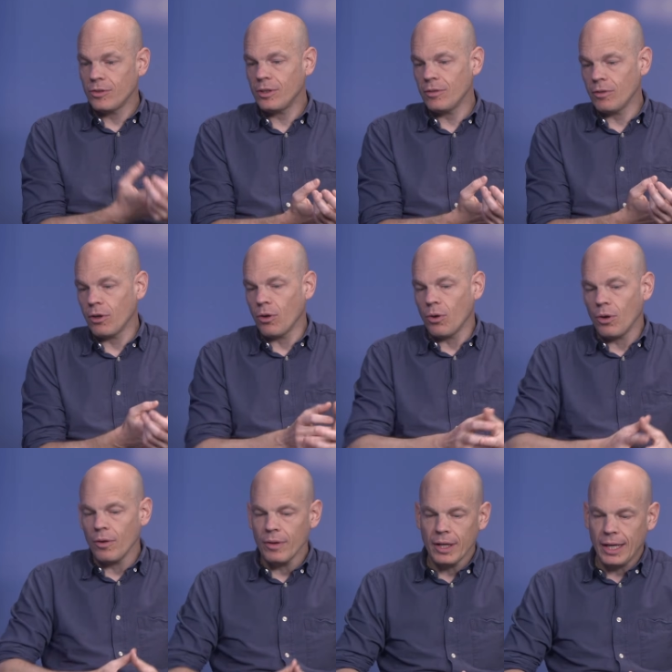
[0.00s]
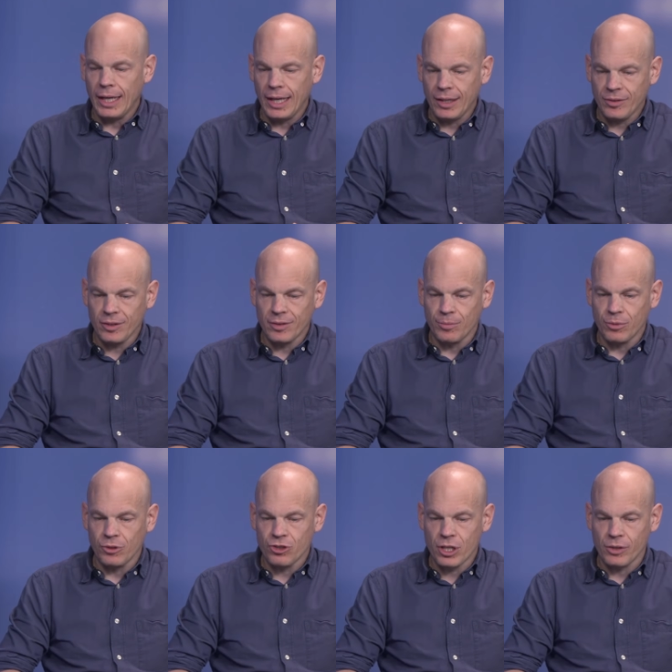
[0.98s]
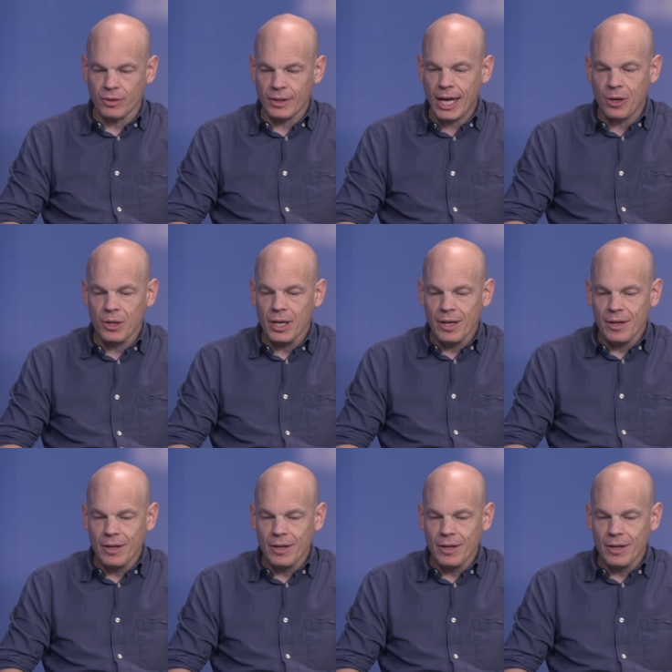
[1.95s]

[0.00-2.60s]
civil law systems in general? Now,